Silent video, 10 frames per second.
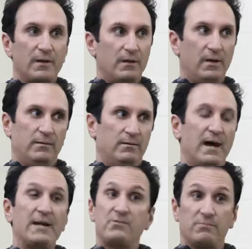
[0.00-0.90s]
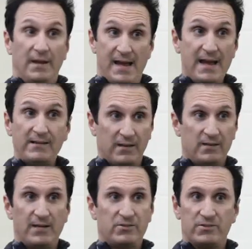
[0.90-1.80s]
And not
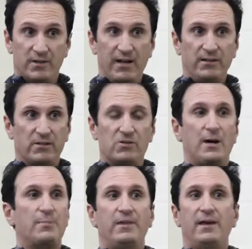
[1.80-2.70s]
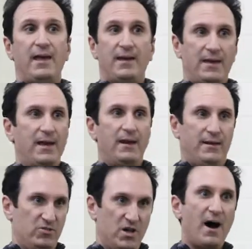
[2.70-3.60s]
just an acting job, but they can't get
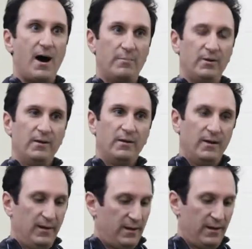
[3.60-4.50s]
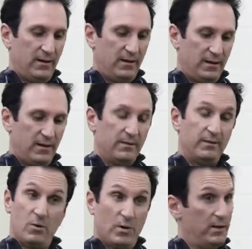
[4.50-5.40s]
a job. And
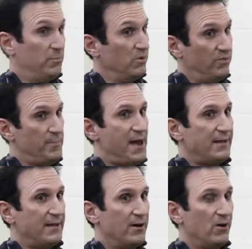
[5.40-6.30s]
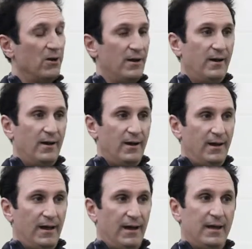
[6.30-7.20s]
they wind up moving back here.
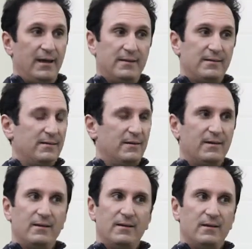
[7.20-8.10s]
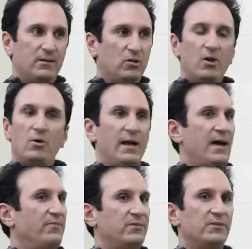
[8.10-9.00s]
And you don't
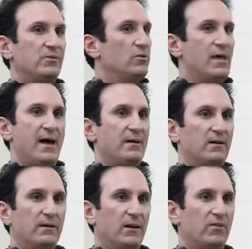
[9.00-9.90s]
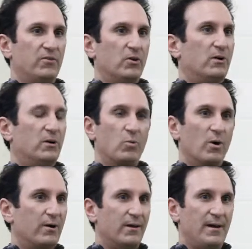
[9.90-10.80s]
have to do that. If you're going to
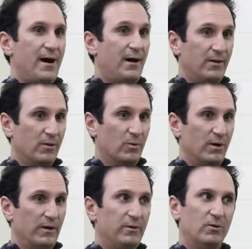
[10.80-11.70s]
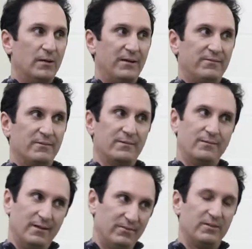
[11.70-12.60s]
work in Hollywood, you don't have to
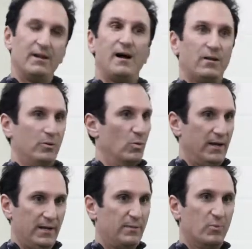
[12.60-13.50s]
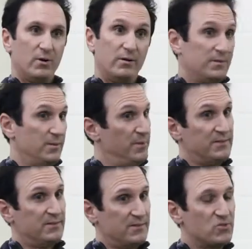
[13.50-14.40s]
live in Hollywood anymore. The
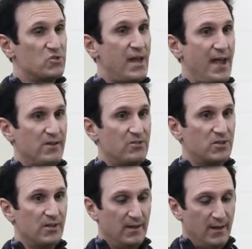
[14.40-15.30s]
business has changed.